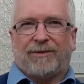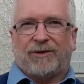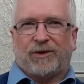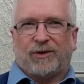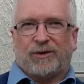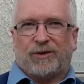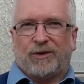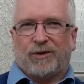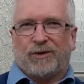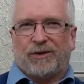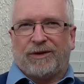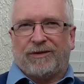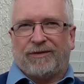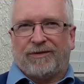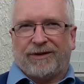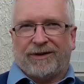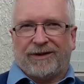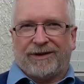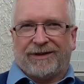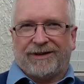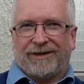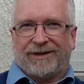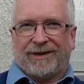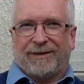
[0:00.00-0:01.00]
so two
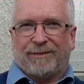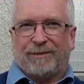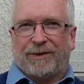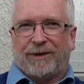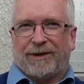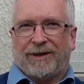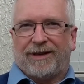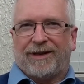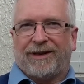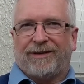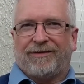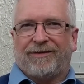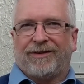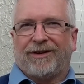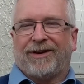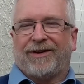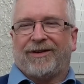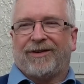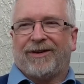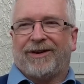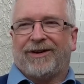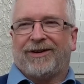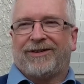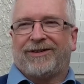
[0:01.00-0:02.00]
different, completely different
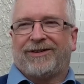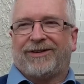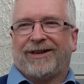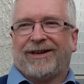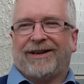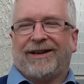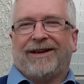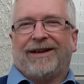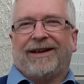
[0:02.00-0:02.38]
careers.